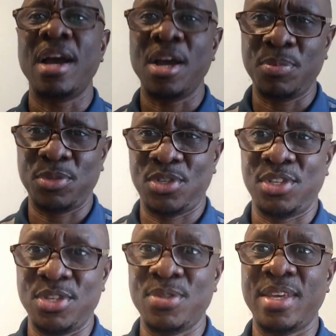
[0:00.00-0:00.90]
I hope to
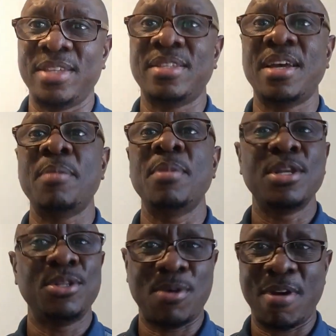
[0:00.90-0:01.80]
see you next time.
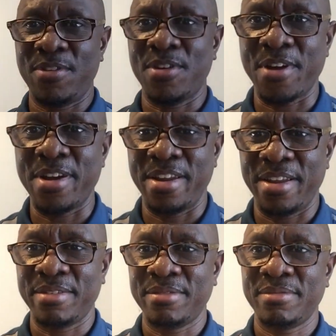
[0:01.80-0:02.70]
Do have a great
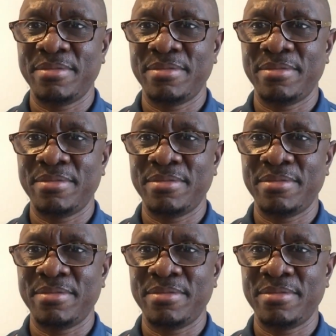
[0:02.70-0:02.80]
day.